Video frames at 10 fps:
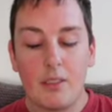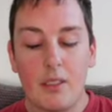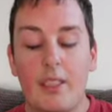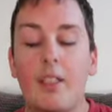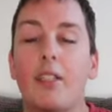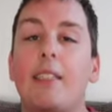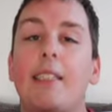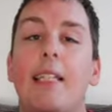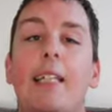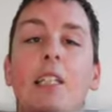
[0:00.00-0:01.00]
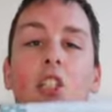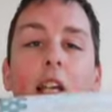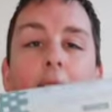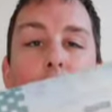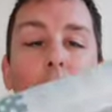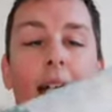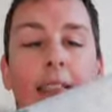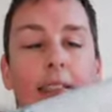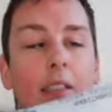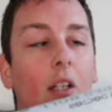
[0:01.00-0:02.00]
You can cut it to any shape
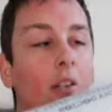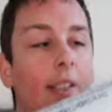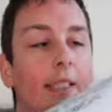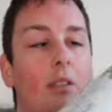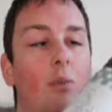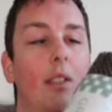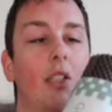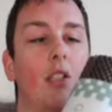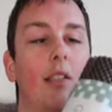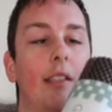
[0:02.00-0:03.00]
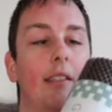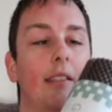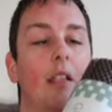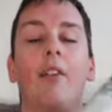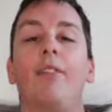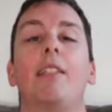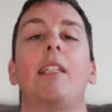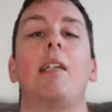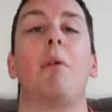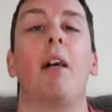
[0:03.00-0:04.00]
and size, which is
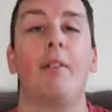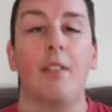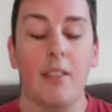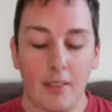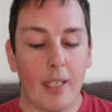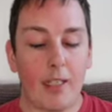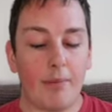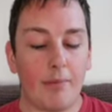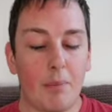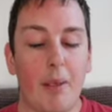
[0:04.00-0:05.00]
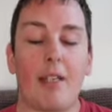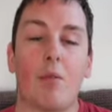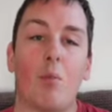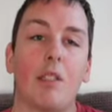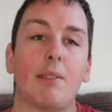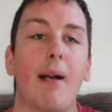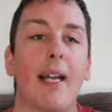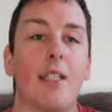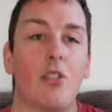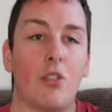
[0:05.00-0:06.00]
obviously a boner, depending on what
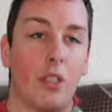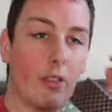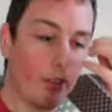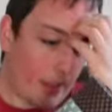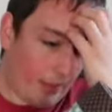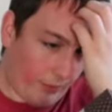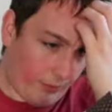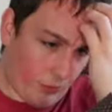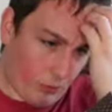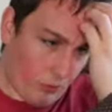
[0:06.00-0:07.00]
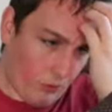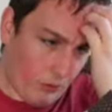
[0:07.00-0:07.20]
space you're using it for,